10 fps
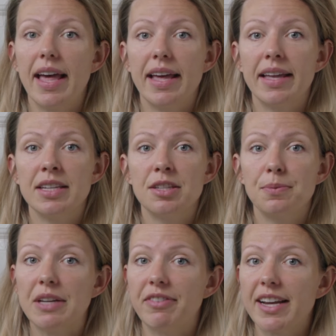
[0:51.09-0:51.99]
And
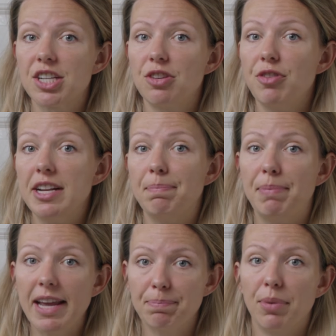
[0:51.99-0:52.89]
we have actually really
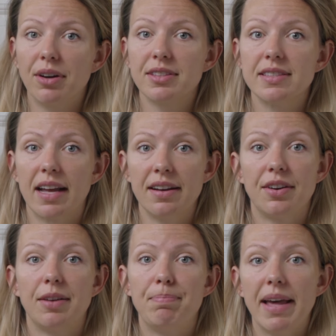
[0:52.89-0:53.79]
big boxes under
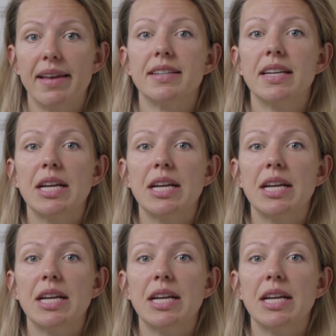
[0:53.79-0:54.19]
our bed